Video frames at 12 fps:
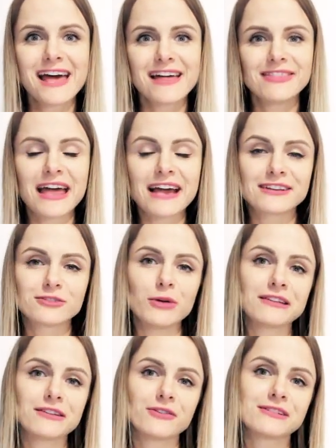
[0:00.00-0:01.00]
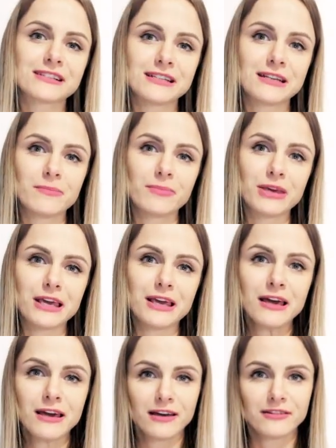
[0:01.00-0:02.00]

next week there is going to be